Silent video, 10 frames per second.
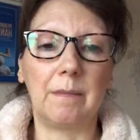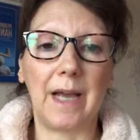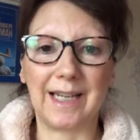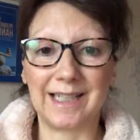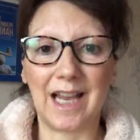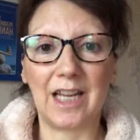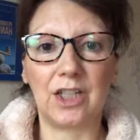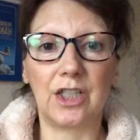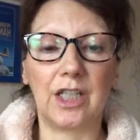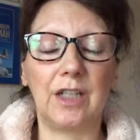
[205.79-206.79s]

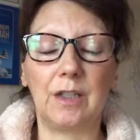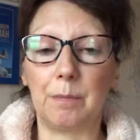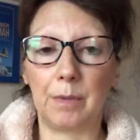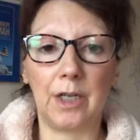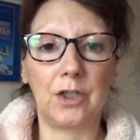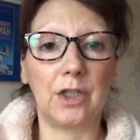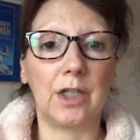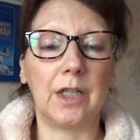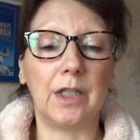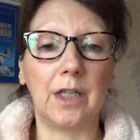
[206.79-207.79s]
anxiety,
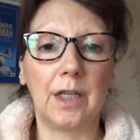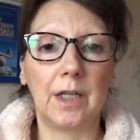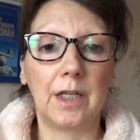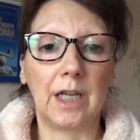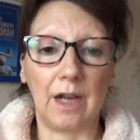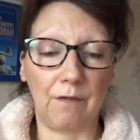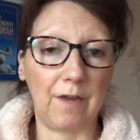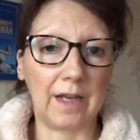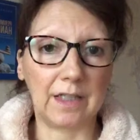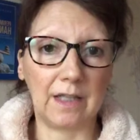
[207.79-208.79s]
depression, it
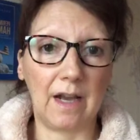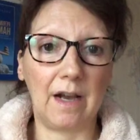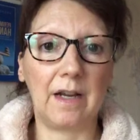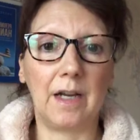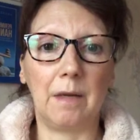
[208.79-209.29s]
affects that.